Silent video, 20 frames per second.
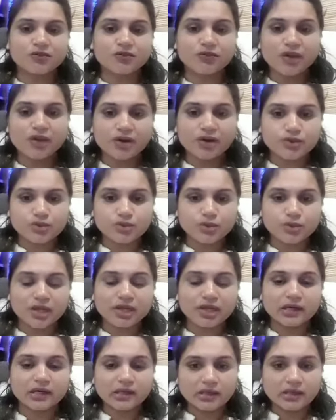where you
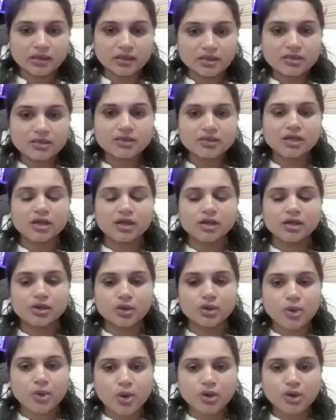can learn a
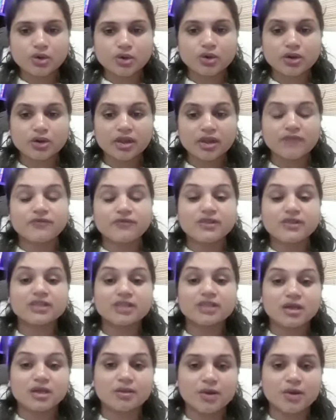lot or
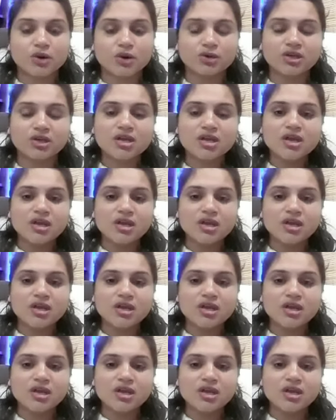everything about